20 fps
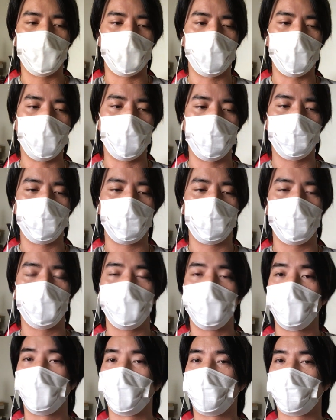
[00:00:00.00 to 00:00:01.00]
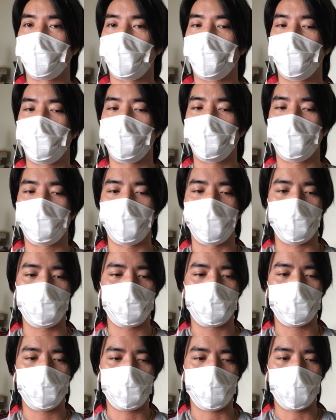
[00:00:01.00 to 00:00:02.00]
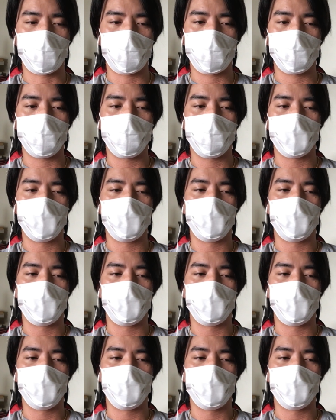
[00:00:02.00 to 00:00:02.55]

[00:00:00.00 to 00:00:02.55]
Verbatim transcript: Um, so that's the plan.